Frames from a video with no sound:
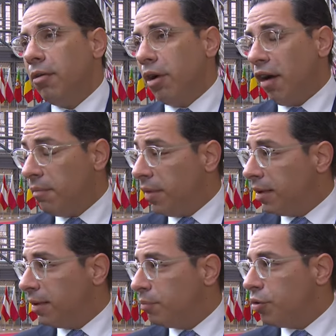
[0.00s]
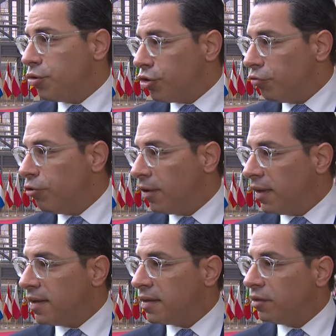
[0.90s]
We have been pushing for
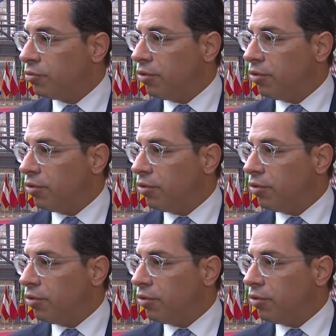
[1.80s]
this and